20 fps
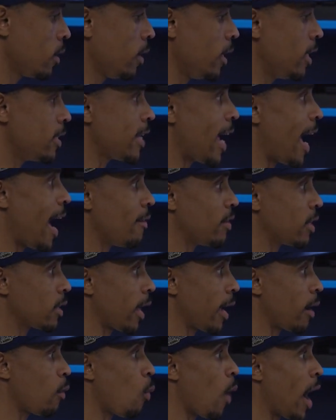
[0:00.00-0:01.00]
is having
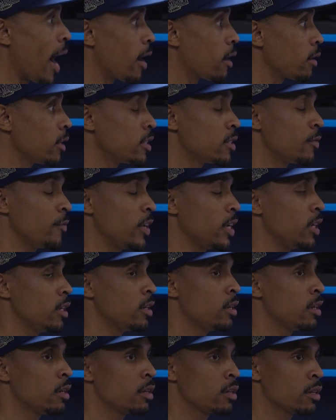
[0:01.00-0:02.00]
like wireless
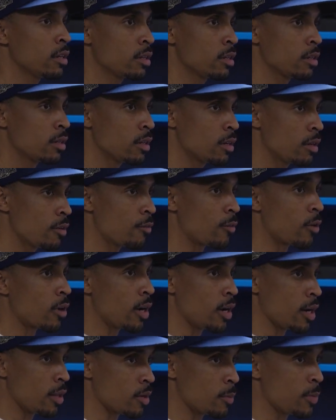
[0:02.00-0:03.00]
feed
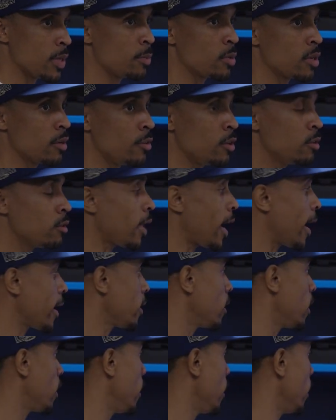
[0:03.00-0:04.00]
for other people to view,
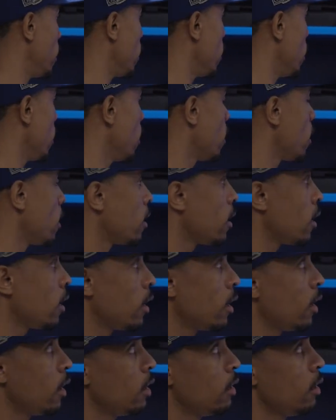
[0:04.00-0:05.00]
like a,
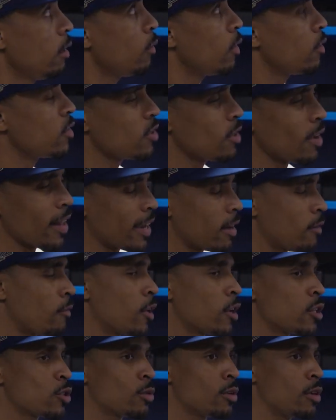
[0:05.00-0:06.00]
what would you call, like a
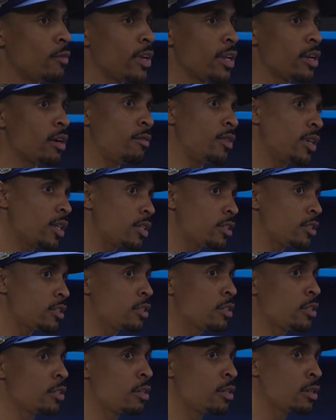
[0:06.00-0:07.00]
virtual video village.